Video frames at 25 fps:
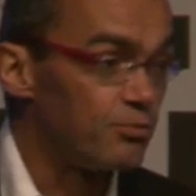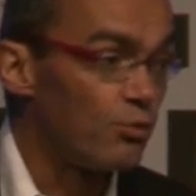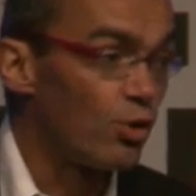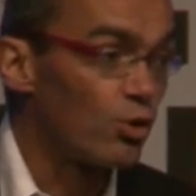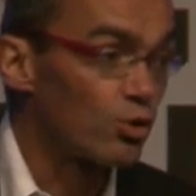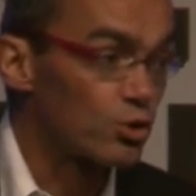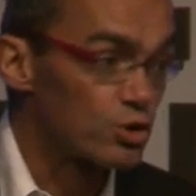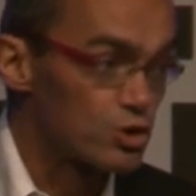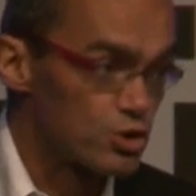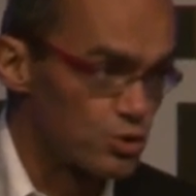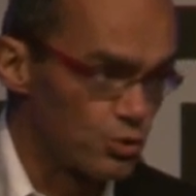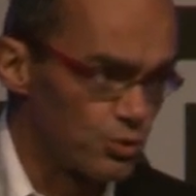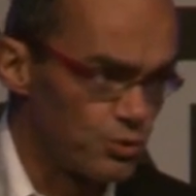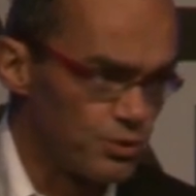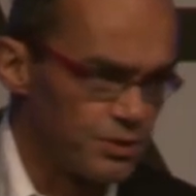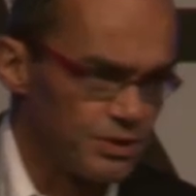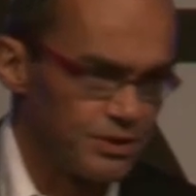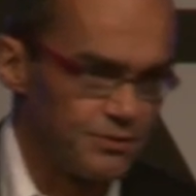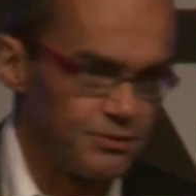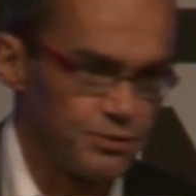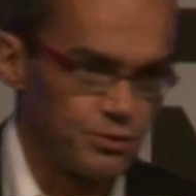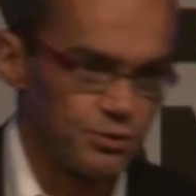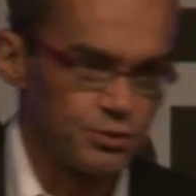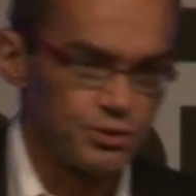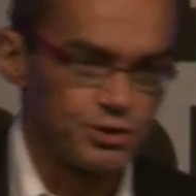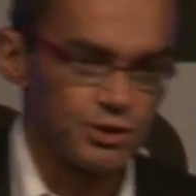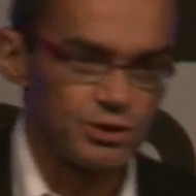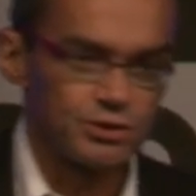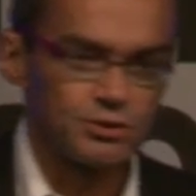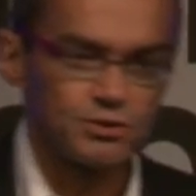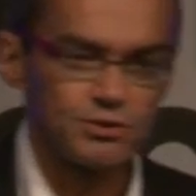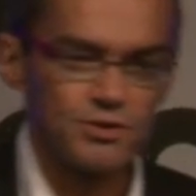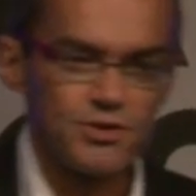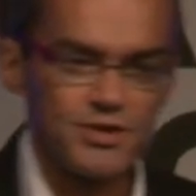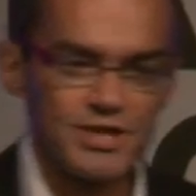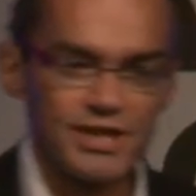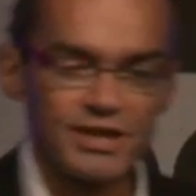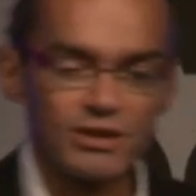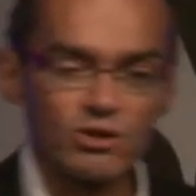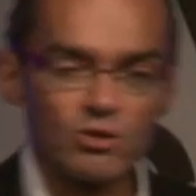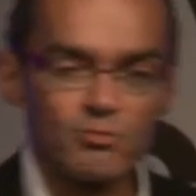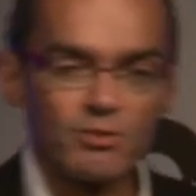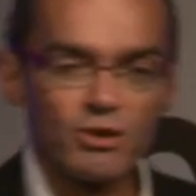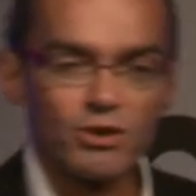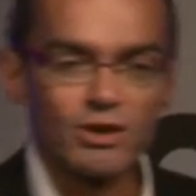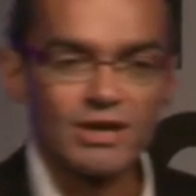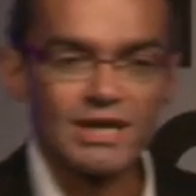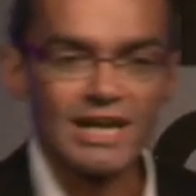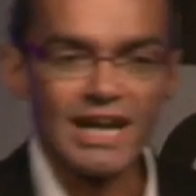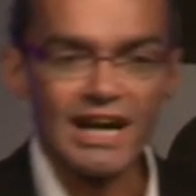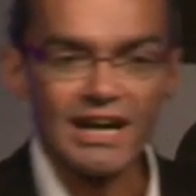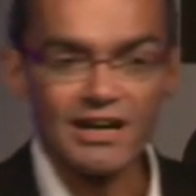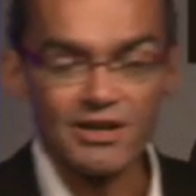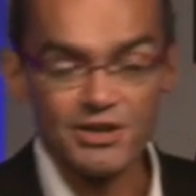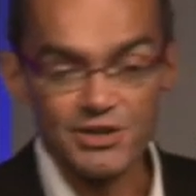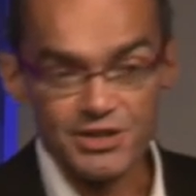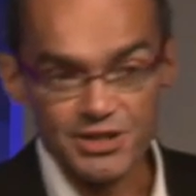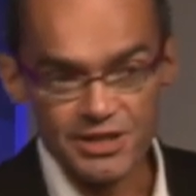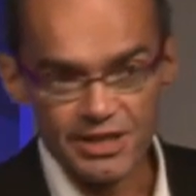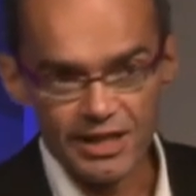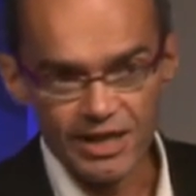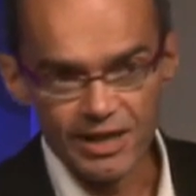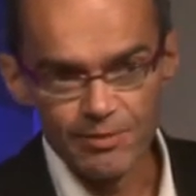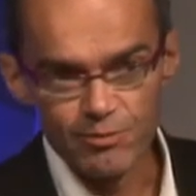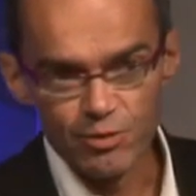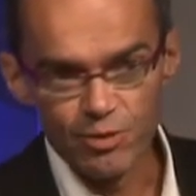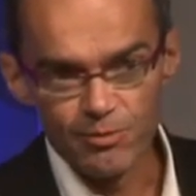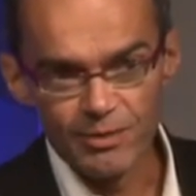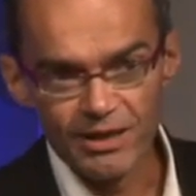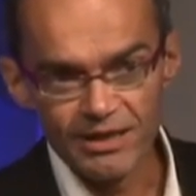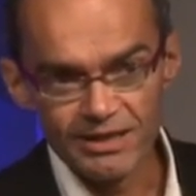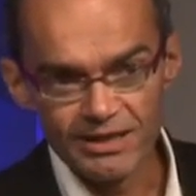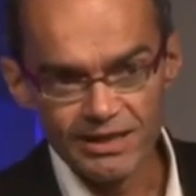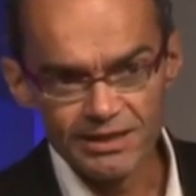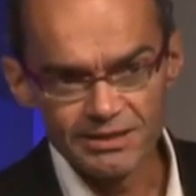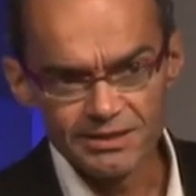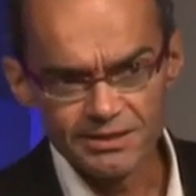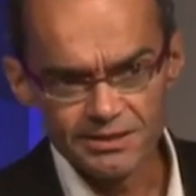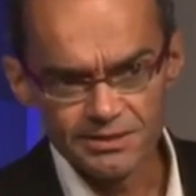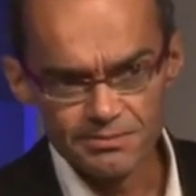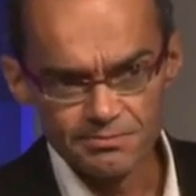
more true if you just think about large hypermarkets,